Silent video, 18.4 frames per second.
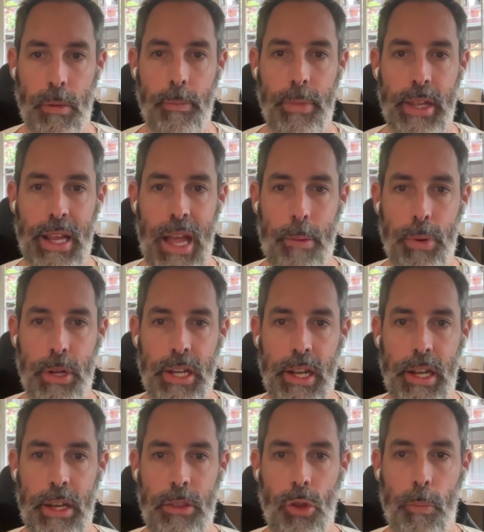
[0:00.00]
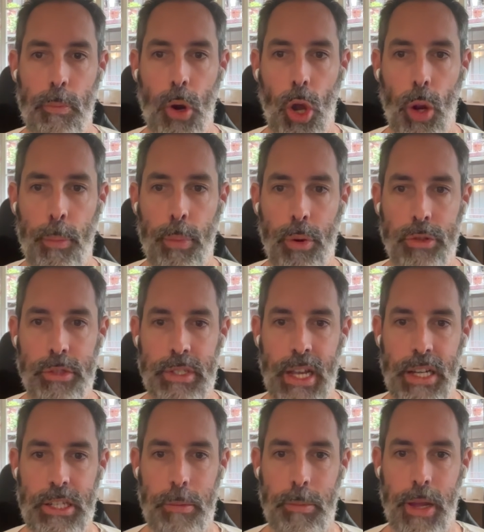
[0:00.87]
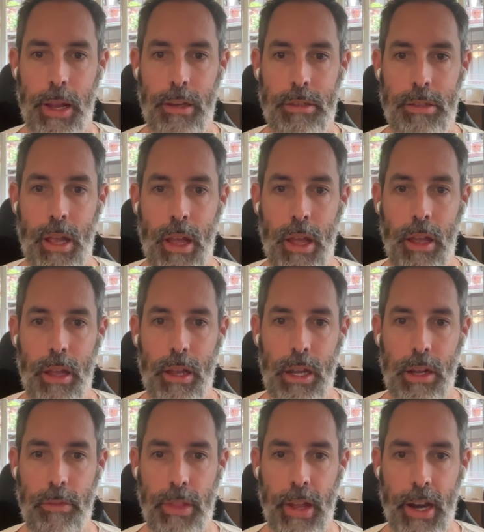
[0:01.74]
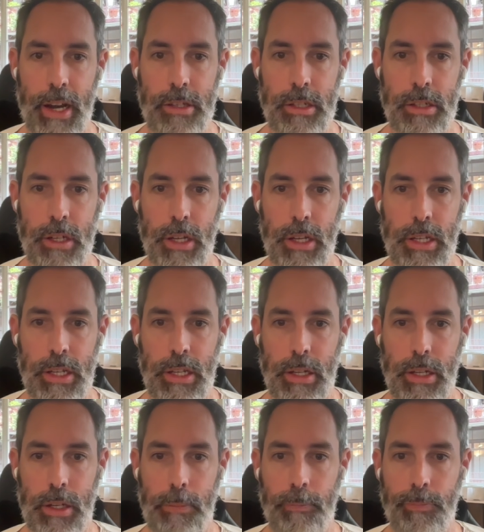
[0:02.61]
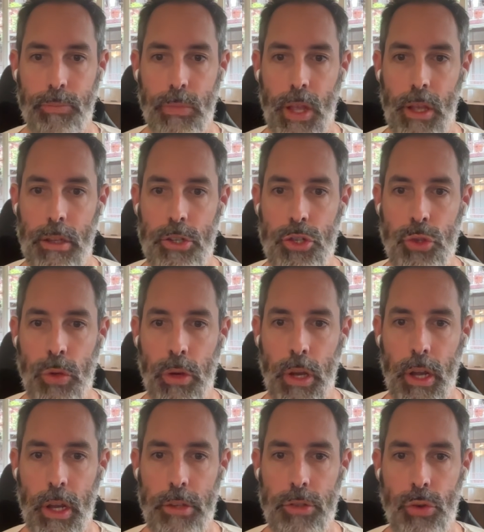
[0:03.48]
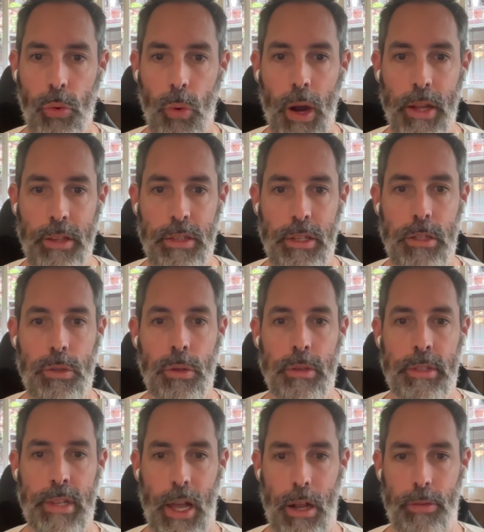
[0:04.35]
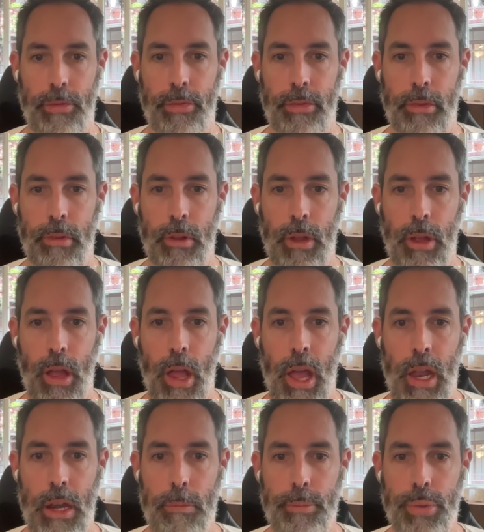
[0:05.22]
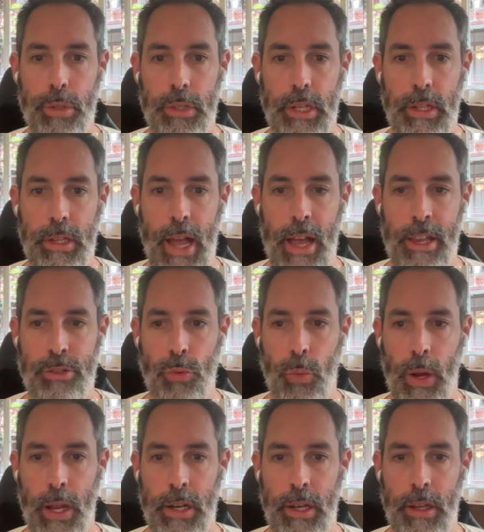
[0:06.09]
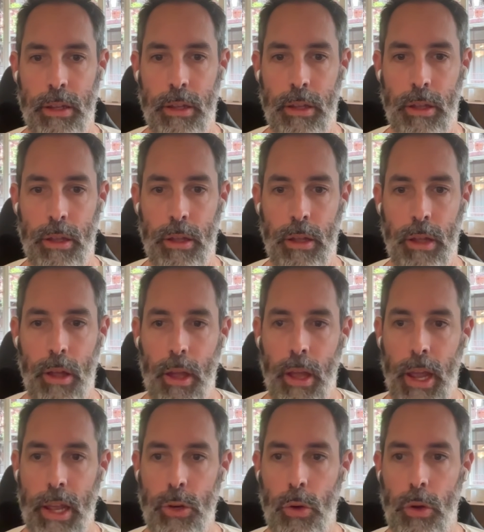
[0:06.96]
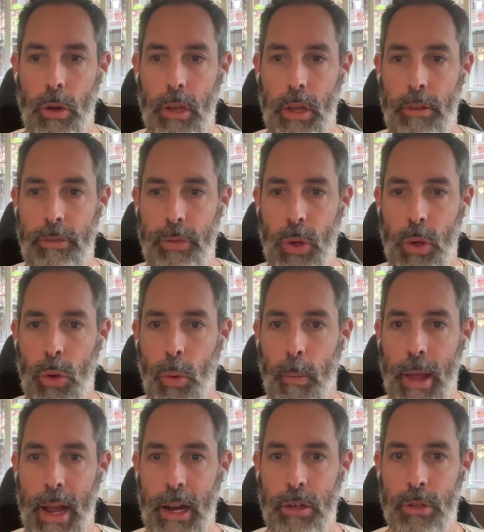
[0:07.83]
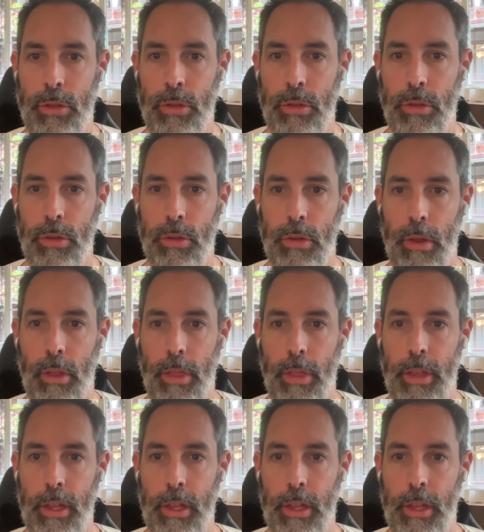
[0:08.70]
something happening in the blog post database, if there is an idea, try to write it yourself and put it as ready. And if you go back to